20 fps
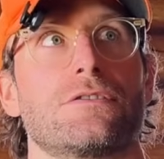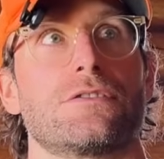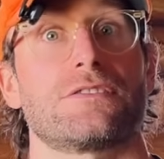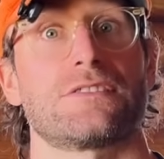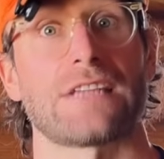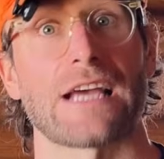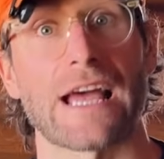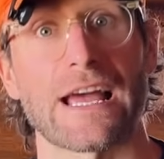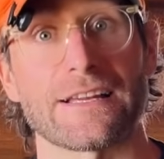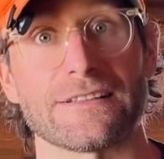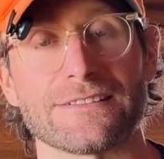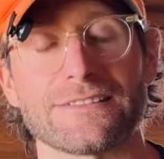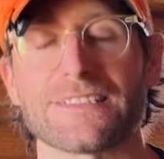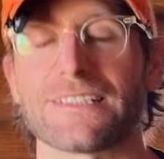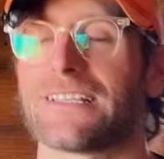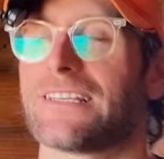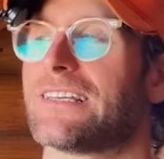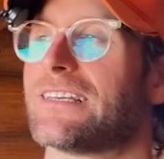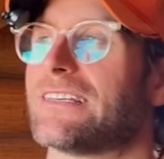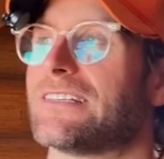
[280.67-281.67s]
tent
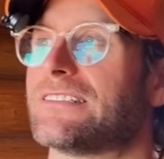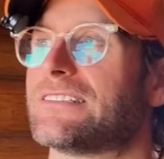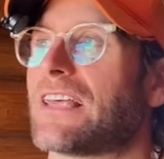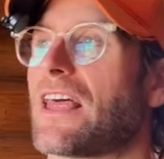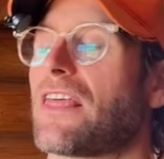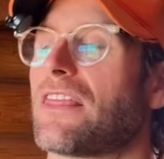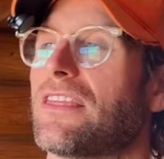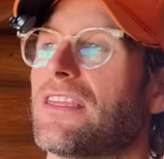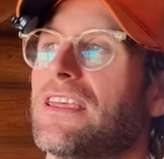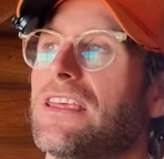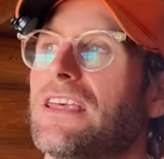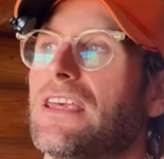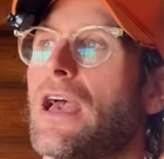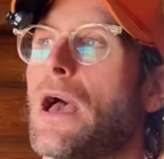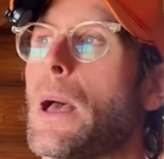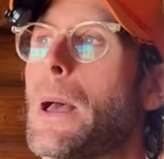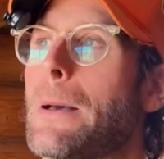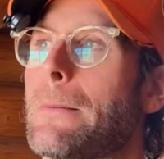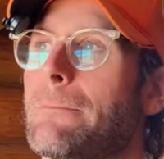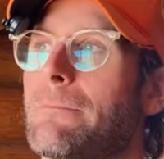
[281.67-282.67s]
is the
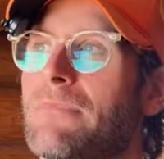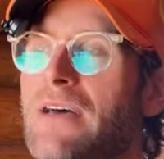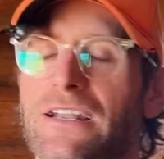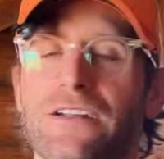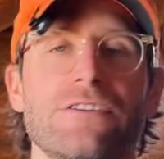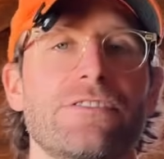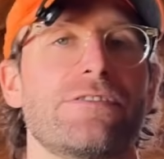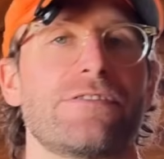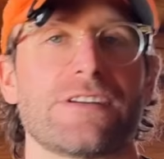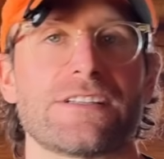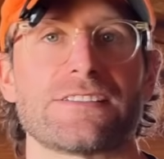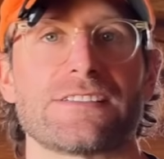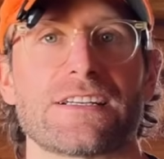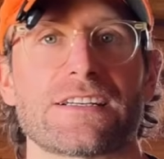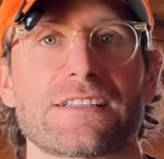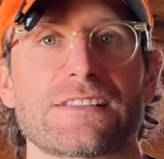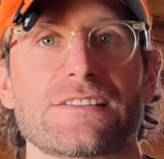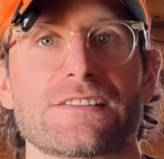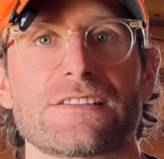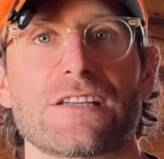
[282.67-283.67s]

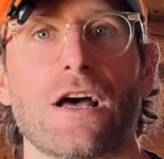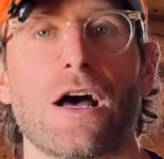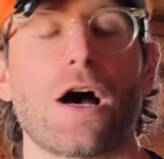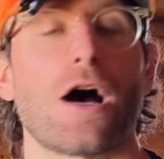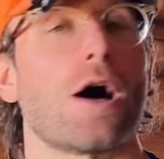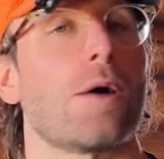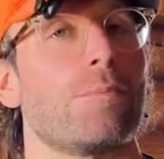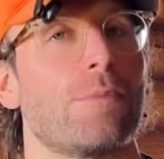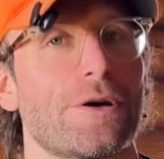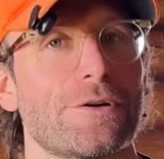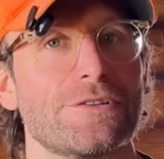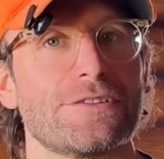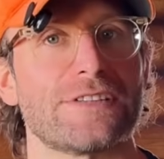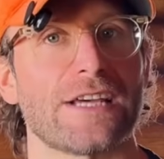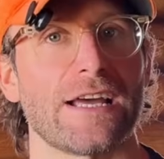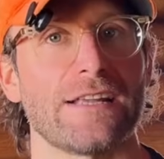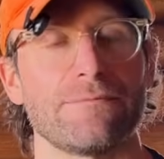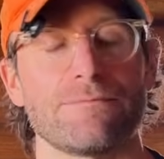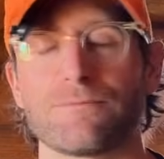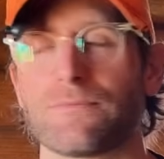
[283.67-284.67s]
Metaphysics Abode
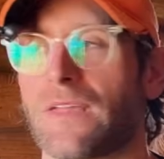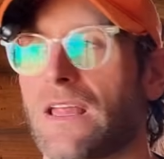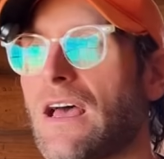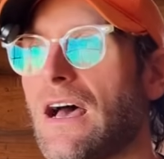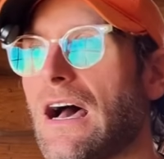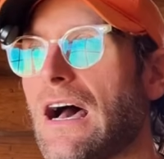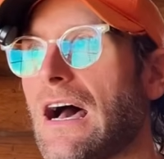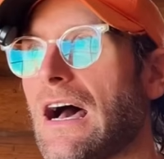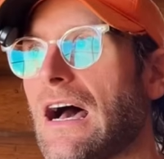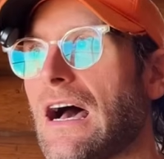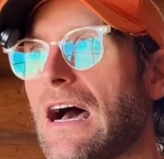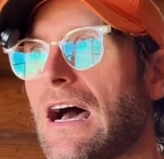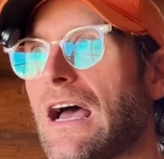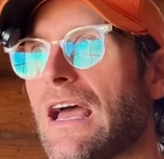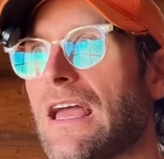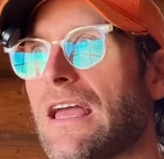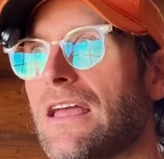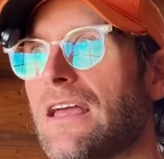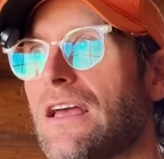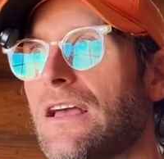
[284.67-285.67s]
tent.
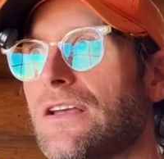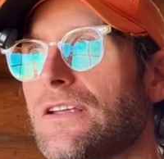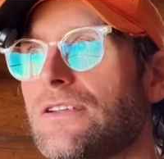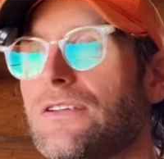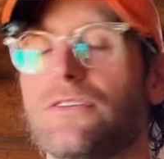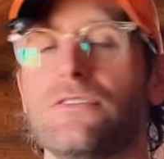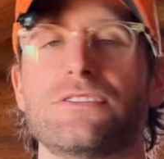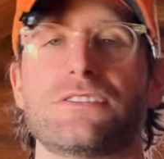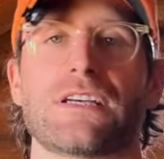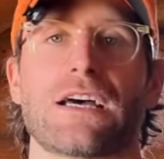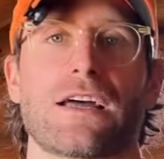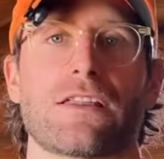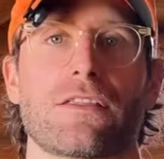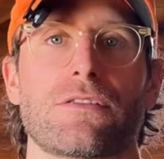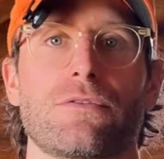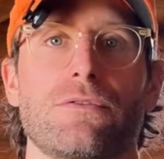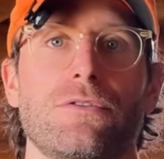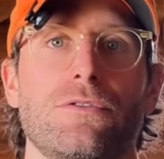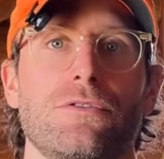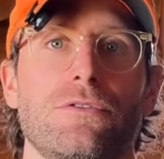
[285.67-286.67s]
I use that
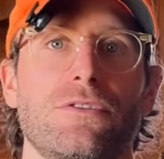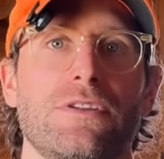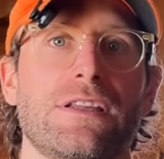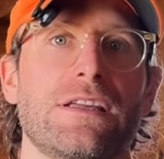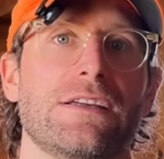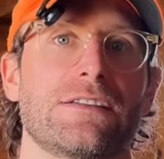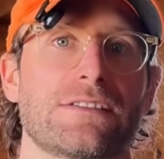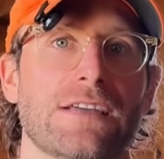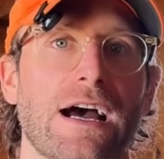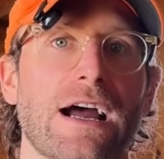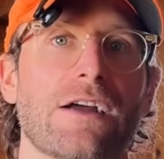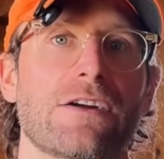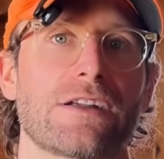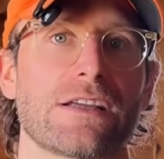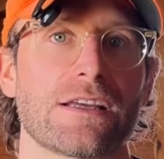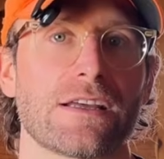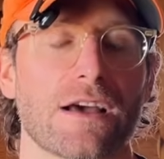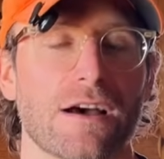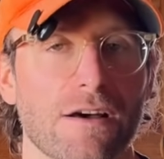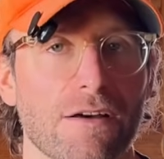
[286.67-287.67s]
through the
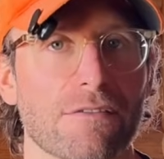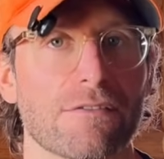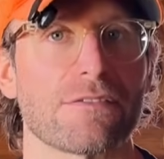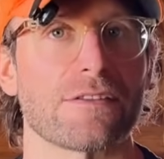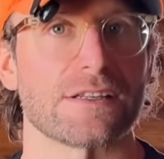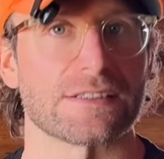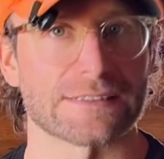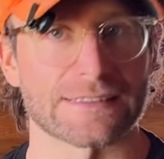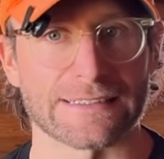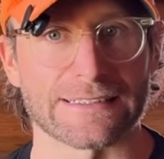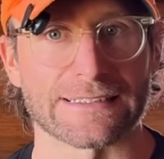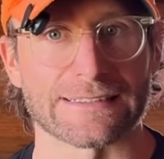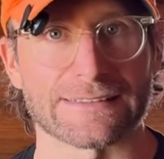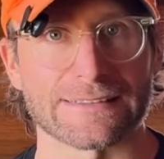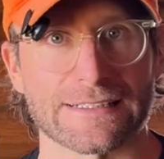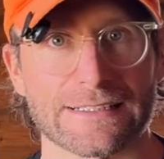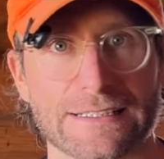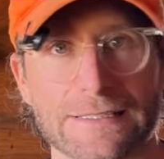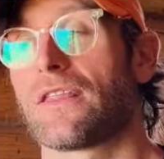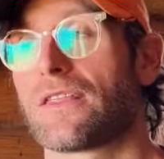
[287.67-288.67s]
entirety of the
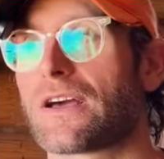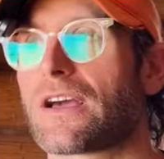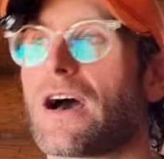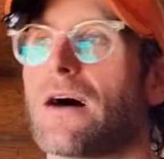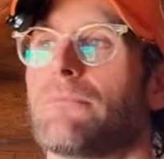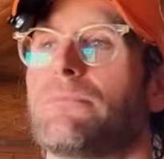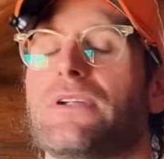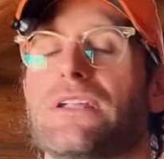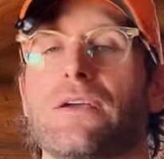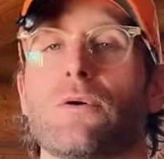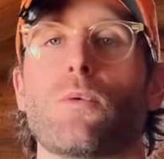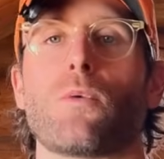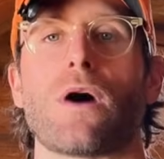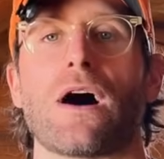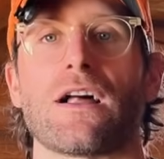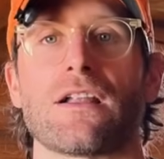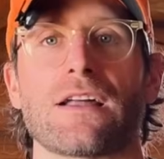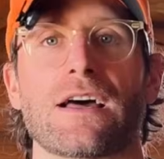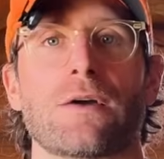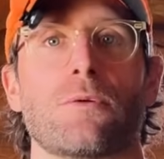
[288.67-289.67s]
CDT. The company,
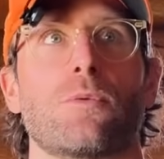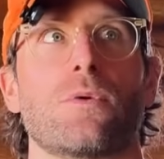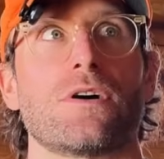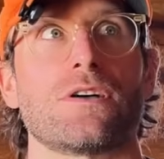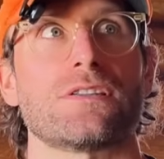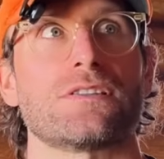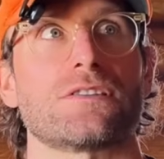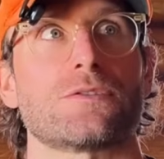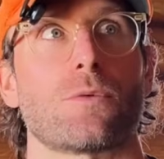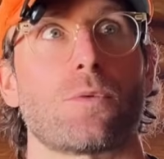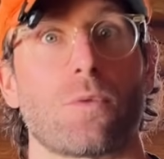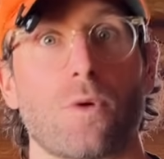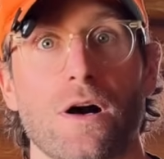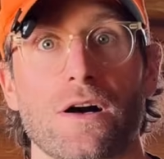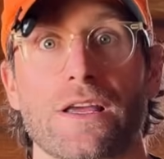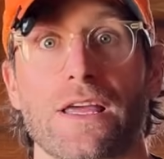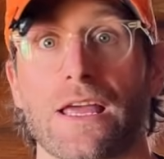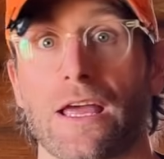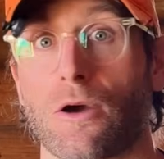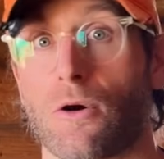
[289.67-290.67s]
while I was
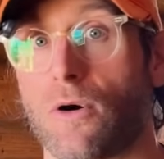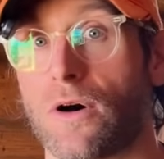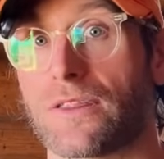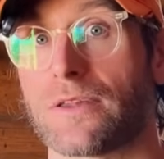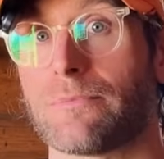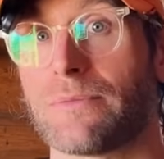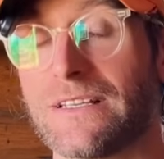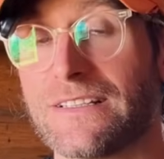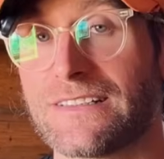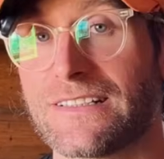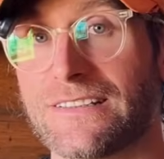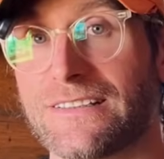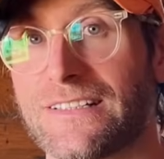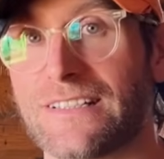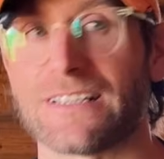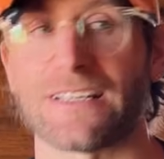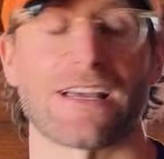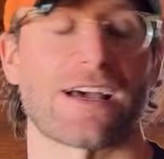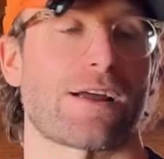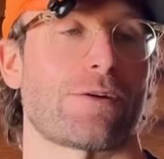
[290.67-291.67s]
walking on the
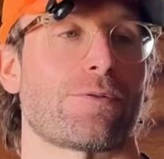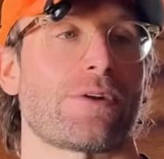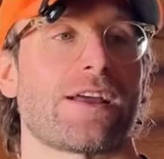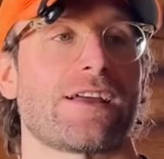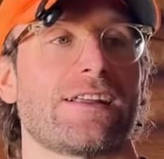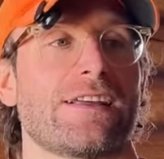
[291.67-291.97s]
PCT, I ran